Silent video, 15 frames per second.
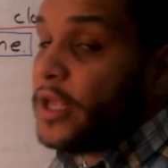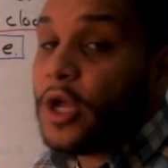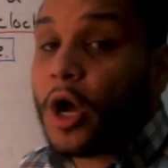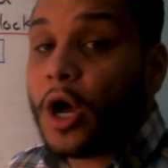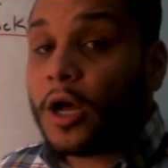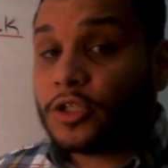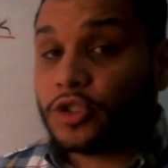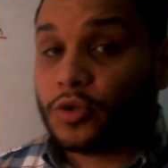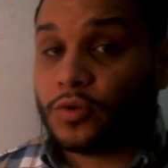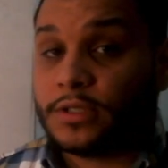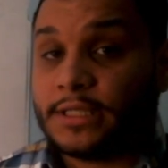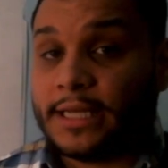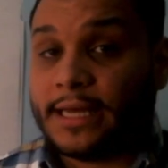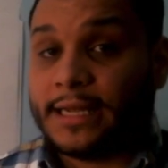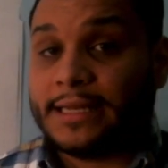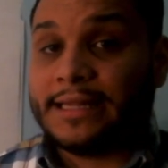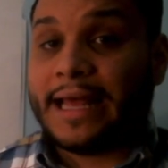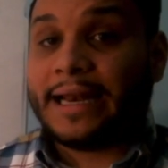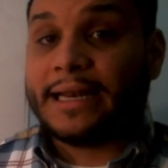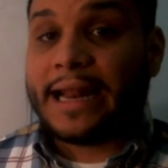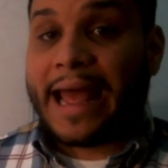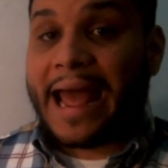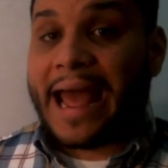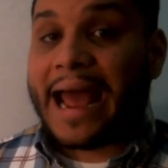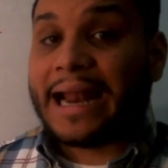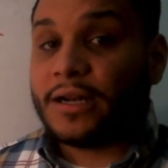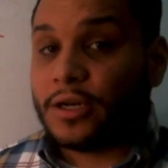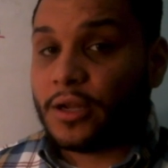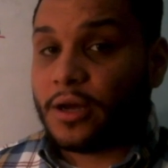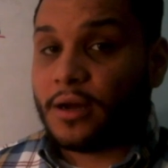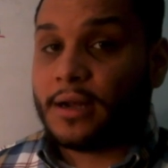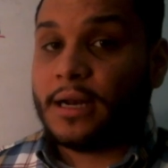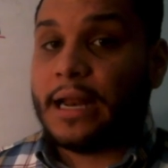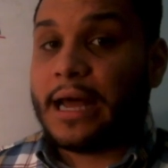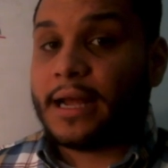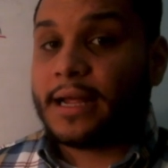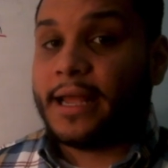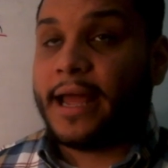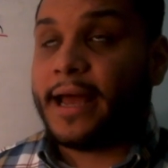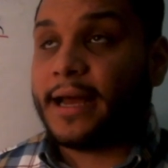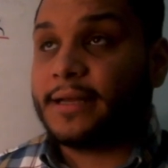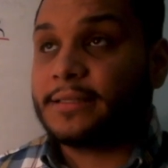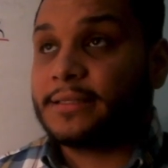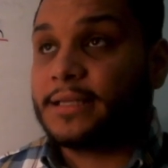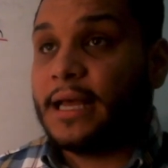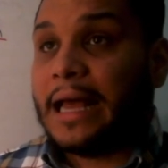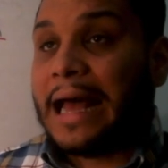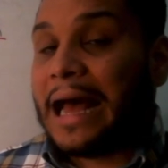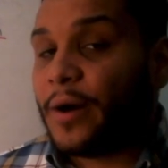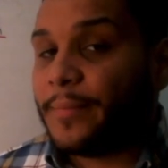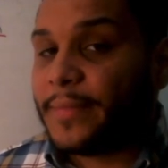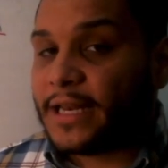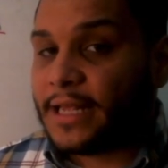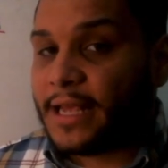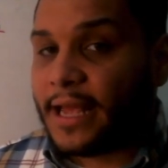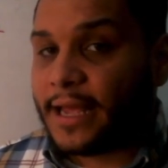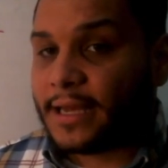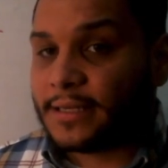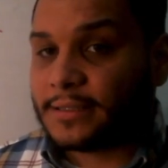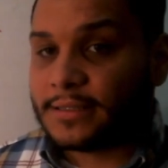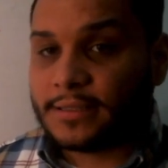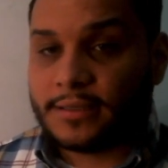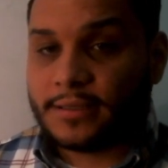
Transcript: also said that an analog clock has how many hands?